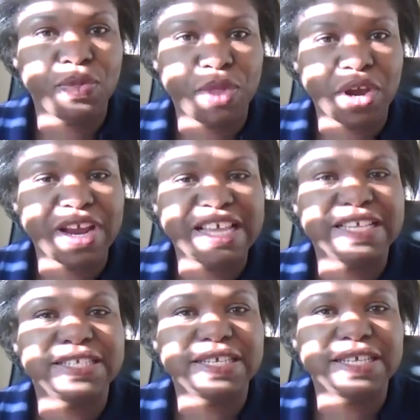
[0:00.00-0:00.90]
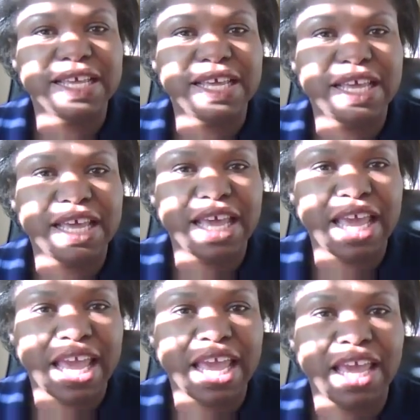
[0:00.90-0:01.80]
there is
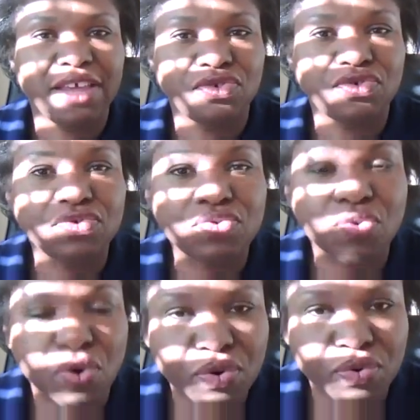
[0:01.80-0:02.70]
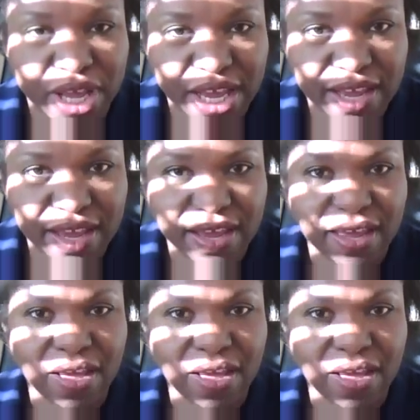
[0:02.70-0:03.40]
a story,